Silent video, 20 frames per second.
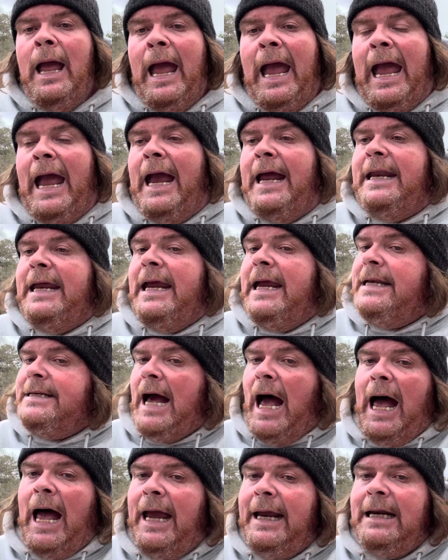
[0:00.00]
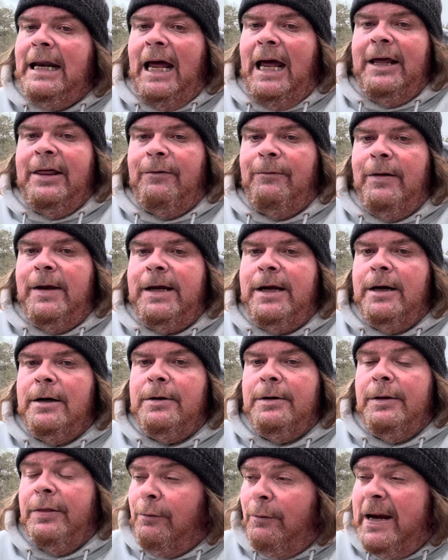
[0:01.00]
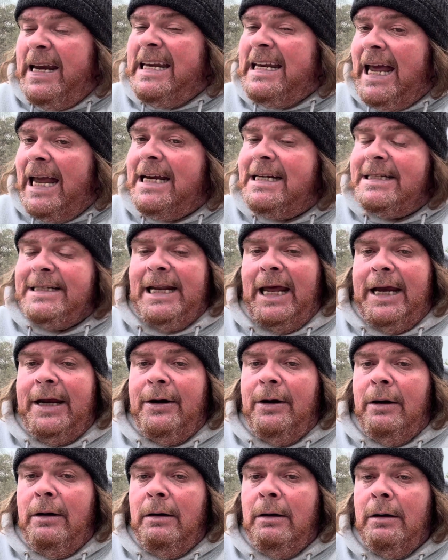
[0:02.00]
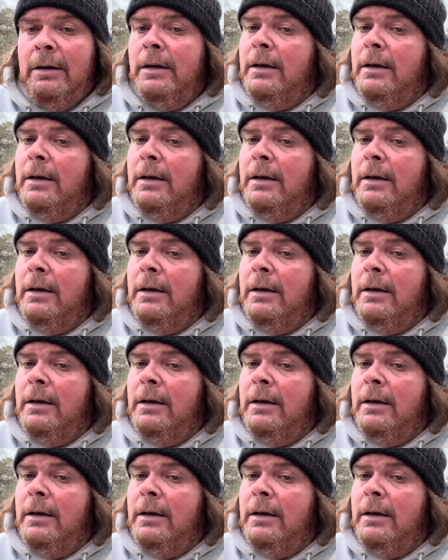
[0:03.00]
and he died 3 days later.